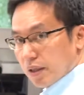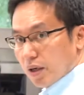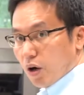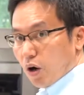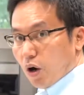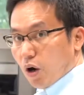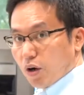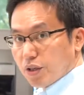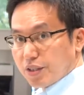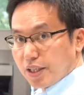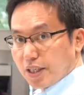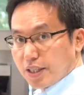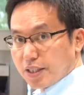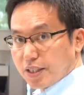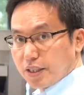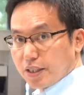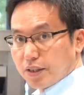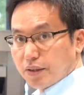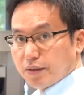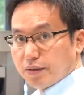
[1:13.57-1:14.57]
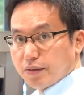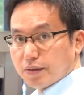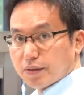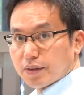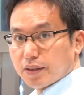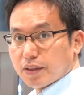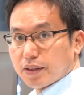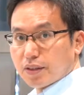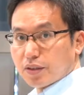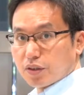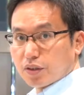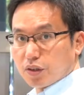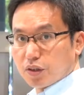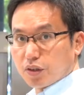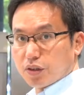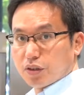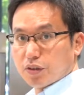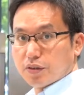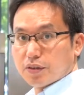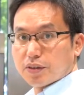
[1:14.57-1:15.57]
all stainless steel,
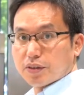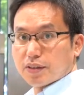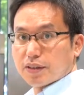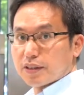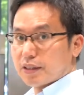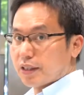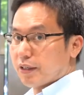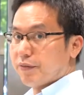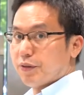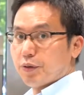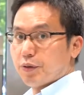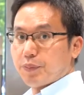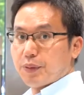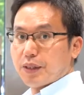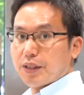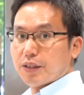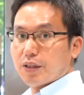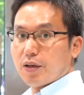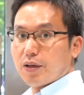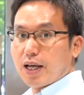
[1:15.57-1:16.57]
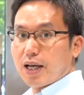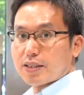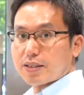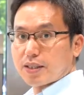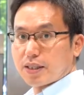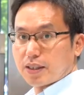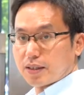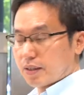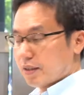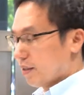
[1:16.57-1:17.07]
so there will be no lasting.